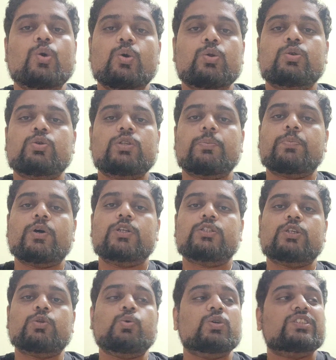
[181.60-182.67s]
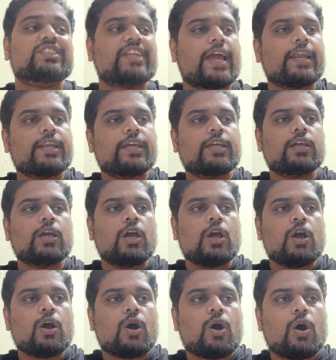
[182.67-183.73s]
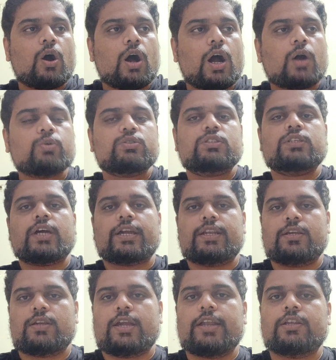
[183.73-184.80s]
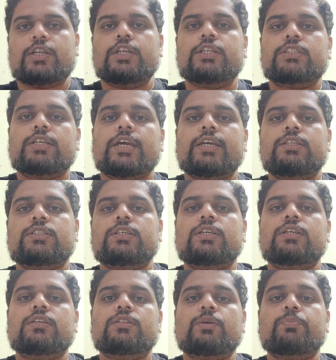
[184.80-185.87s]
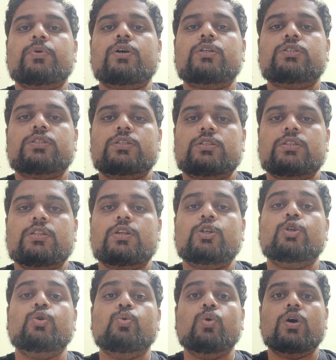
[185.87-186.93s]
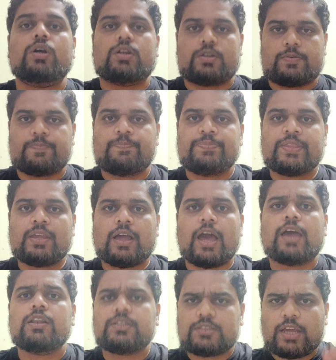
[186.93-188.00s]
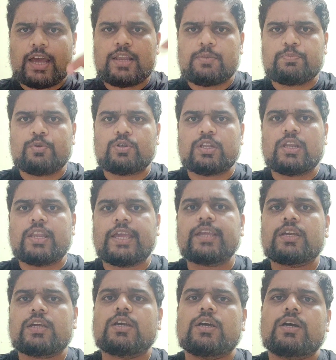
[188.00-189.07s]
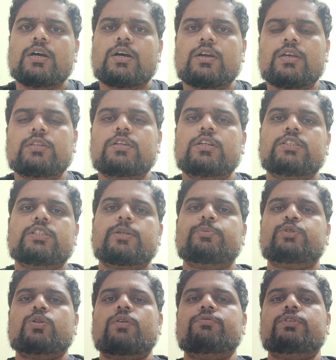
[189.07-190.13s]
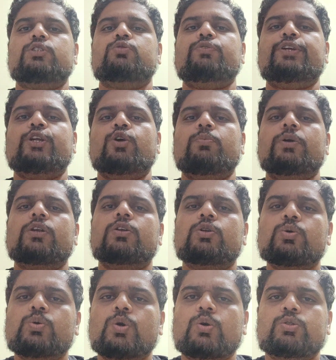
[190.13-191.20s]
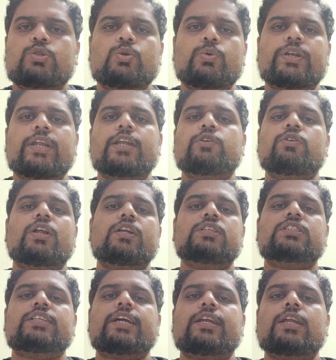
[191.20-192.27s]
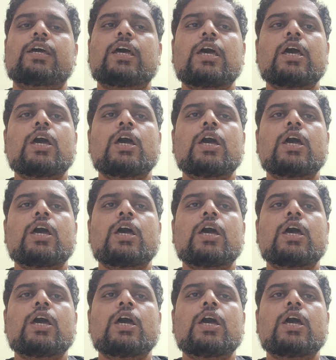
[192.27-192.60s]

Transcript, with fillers: go to the person who is standing outside and criticizing the person, the doer. I'll, I'll put the link uh, in the description of this video, but do go through it and you'll understand